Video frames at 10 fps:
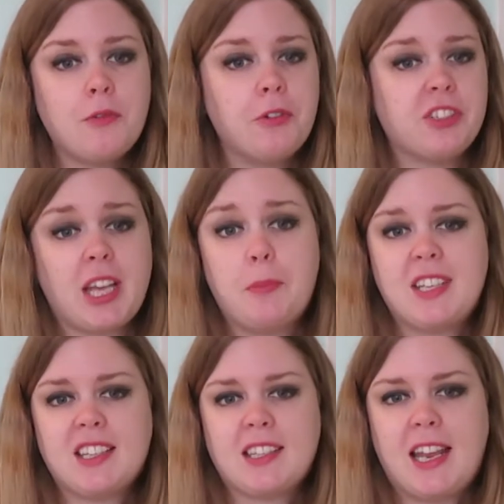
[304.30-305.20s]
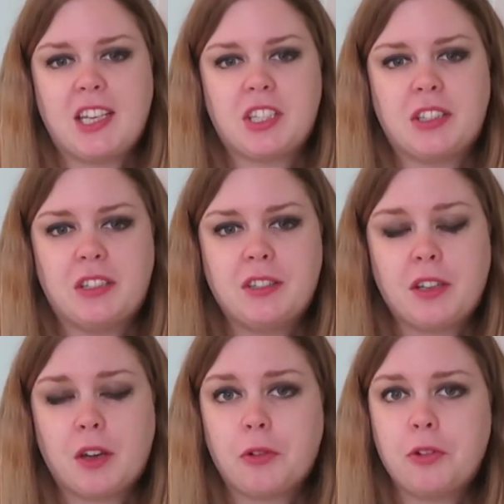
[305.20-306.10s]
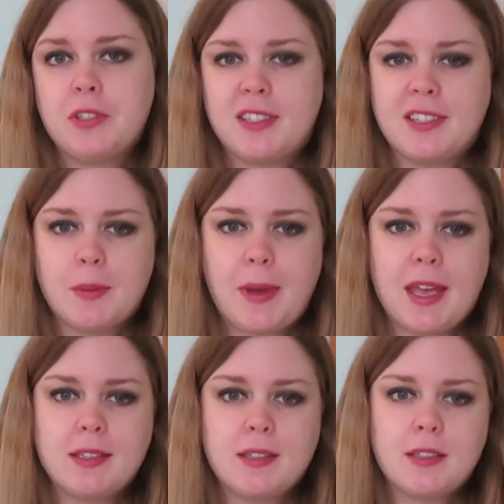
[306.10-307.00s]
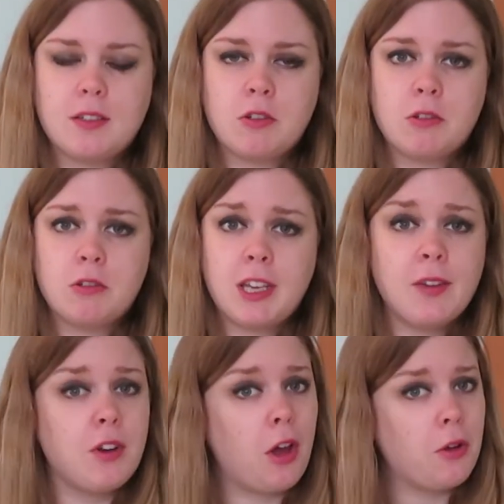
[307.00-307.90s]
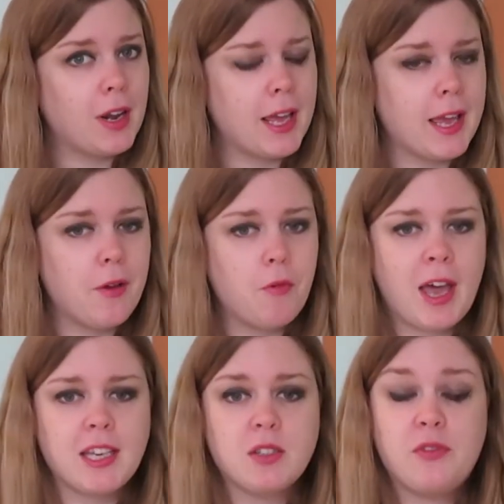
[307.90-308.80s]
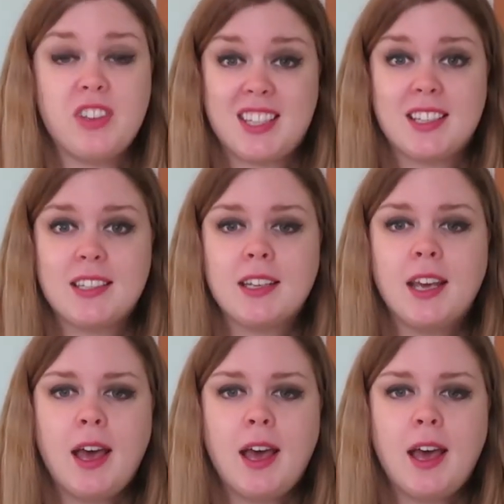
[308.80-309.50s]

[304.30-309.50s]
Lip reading: For some destinations, a cruise is the best or even only way to visit.